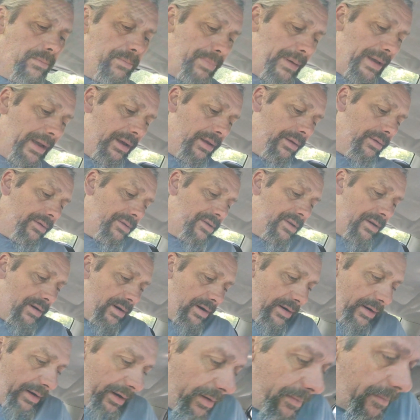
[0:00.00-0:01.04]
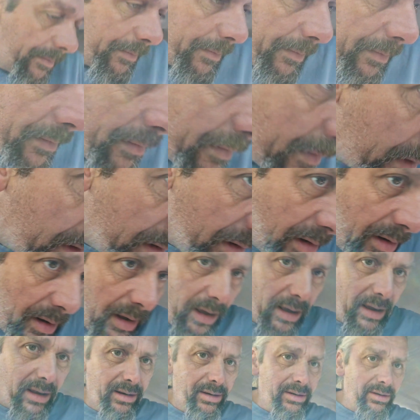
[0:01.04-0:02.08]
bit untidy,
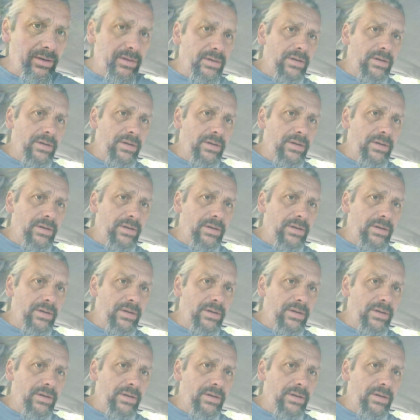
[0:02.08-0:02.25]
and it's